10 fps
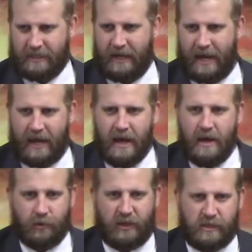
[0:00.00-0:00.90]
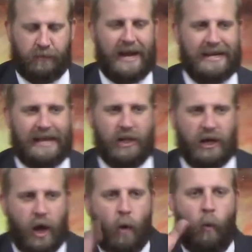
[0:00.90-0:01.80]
today to explain that look,